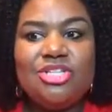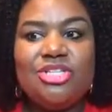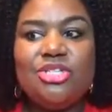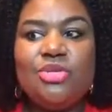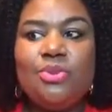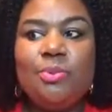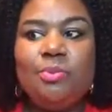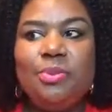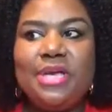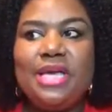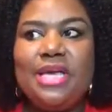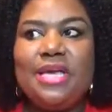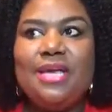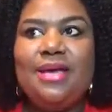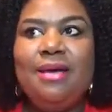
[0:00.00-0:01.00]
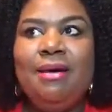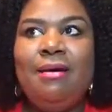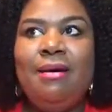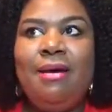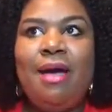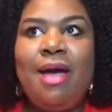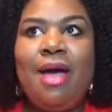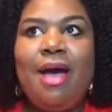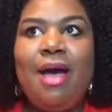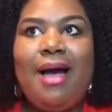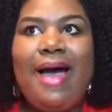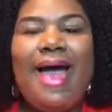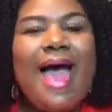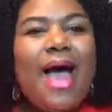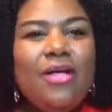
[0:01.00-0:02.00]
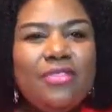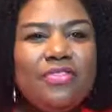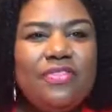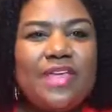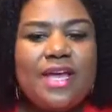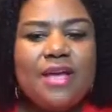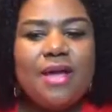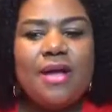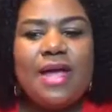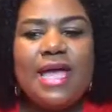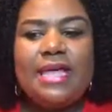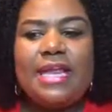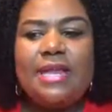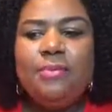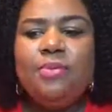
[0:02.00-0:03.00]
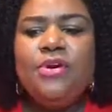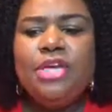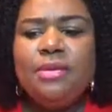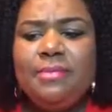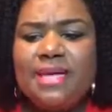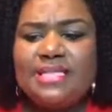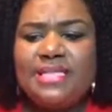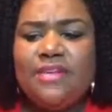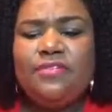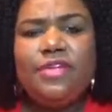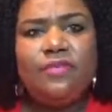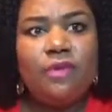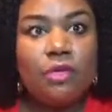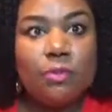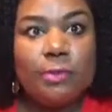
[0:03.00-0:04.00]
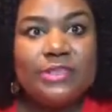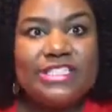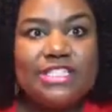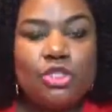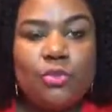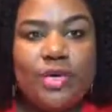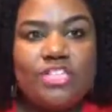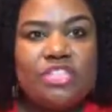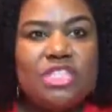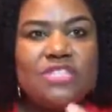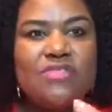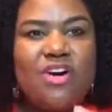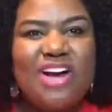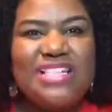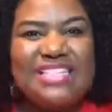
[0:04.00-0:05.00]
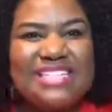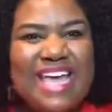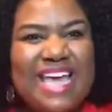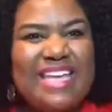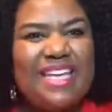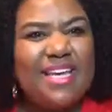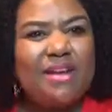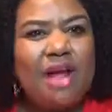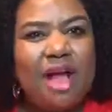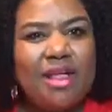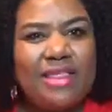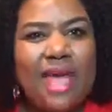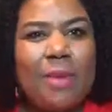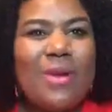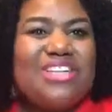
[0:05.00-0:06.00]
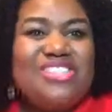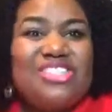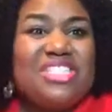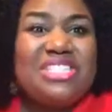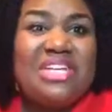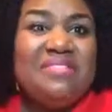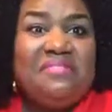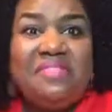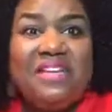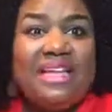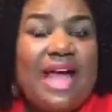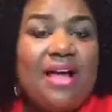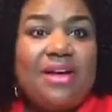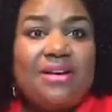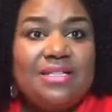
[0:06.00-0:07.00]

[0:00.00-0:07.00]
to be out there and putting myself in a vulnerable situation as far as dating and all of that, right? She just didn't feel like